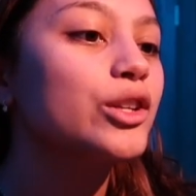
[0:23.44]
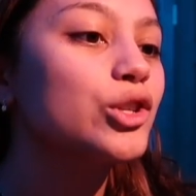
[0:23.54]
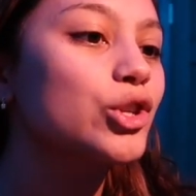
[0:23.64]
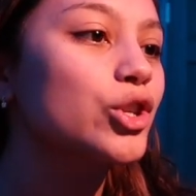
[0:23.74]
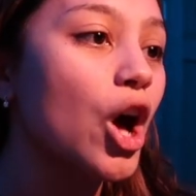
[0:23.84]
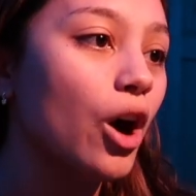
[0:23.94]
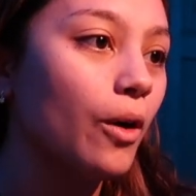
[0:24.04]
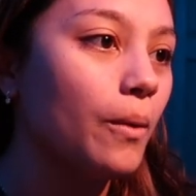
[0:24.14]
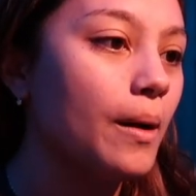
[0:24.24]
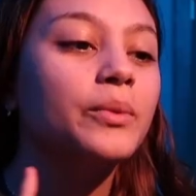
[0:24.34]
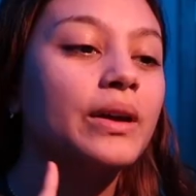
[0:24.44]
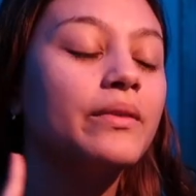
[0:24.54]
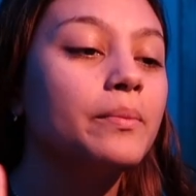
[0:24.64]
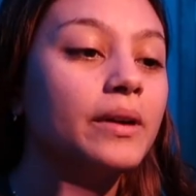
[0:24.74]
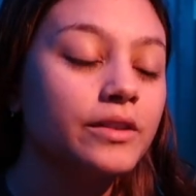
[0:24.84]
So we
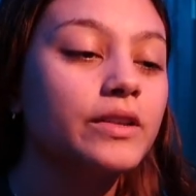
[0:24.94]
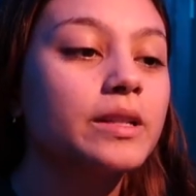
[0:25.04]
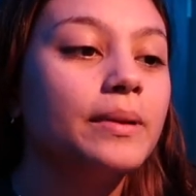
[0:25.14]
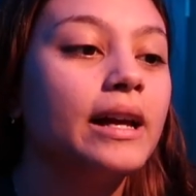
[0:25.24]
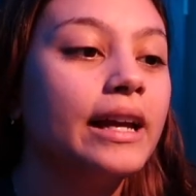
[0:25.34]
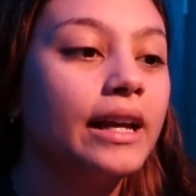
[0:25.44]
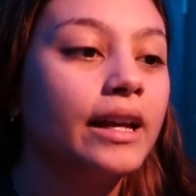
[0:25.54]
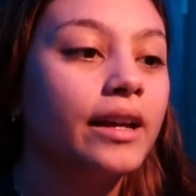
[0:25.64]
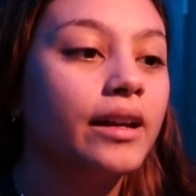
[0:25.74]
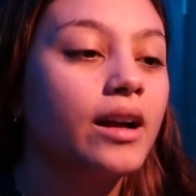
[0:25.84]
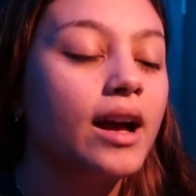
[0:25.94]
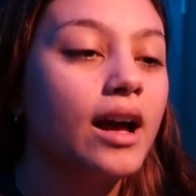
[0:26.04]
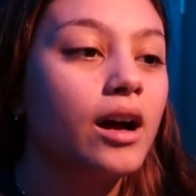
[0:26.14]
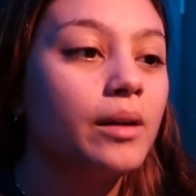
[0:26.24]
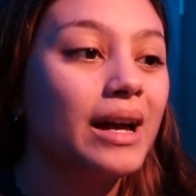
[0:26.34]
have a bunch of us playing.
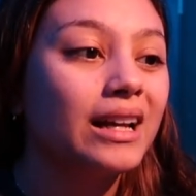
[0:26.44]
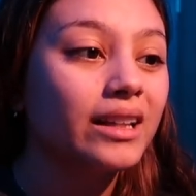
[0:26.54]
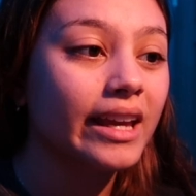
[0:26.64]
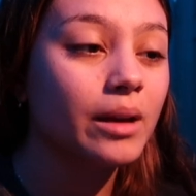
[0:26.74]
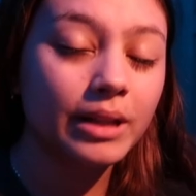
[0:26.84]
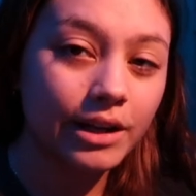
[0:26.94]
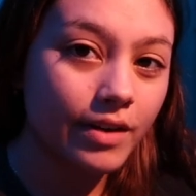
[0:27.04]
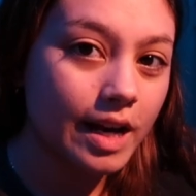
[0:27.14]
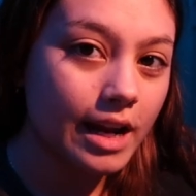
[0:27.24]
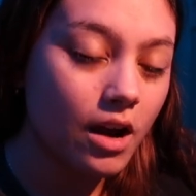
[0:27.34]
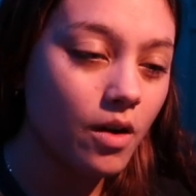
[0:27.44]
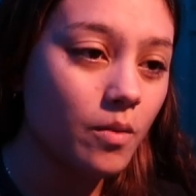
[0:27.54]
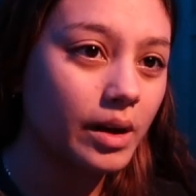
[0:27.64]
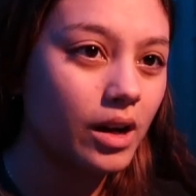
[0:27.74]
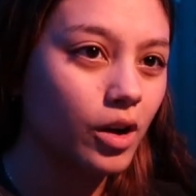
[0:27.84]
Ella can't play right
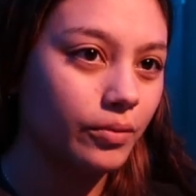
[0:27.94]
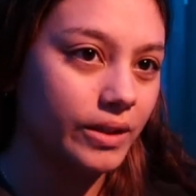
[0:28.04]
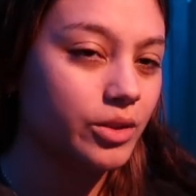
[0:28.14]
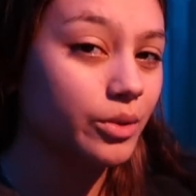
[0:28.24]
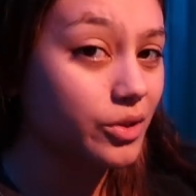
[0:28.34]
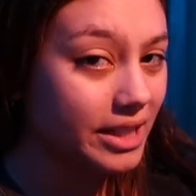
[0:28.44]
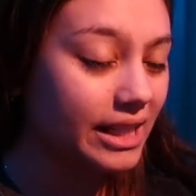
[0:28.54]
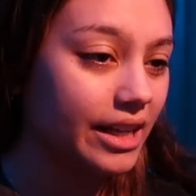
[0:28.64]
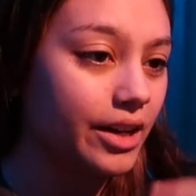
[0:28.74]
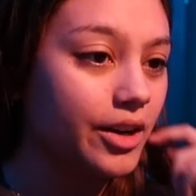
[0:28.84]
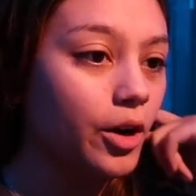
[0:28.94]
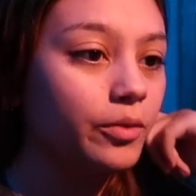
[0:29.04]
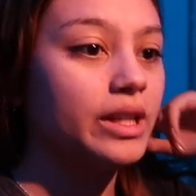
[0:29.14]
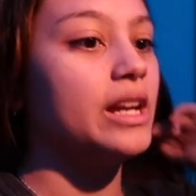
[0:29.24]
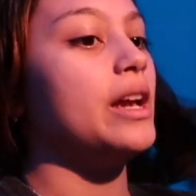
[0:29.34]
now, but hopefully she will join later.
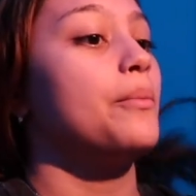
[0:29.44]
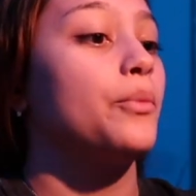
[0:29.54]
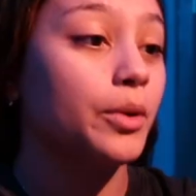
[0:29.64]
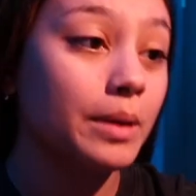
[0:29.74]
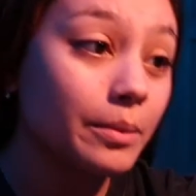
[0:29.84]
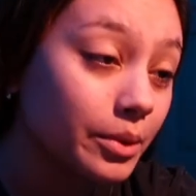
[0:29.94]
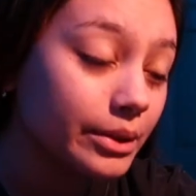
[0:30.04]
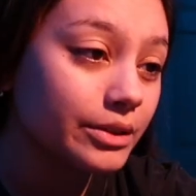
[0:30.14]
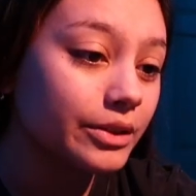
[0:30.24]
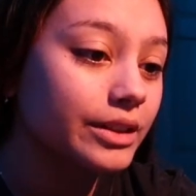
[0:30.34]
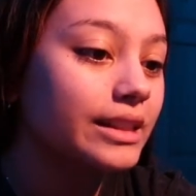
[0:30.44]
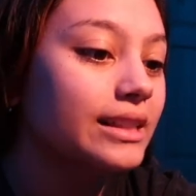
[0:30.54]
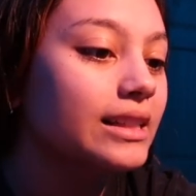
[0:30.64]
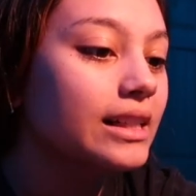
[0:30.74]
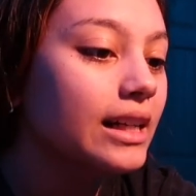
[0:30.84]
Hopefully more people will
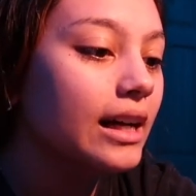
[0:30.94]
join.